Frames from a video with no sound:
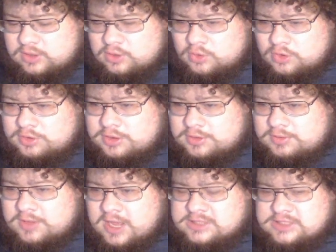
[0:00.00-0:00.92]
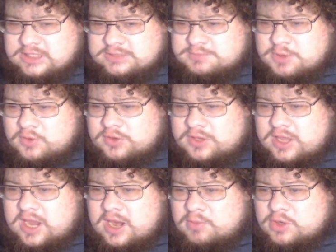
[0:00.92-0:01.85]
in order to access both
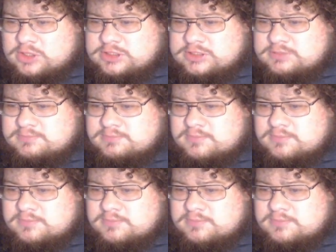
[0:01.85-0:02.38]
cameras,